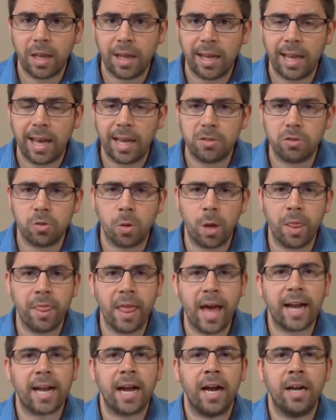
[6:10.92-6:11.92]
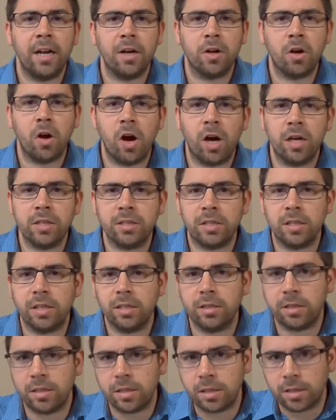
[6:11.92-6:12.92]
And so and that kind of
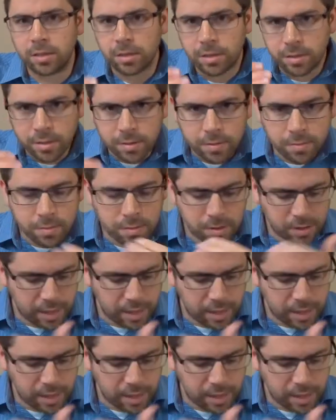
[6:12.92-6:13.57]
causes this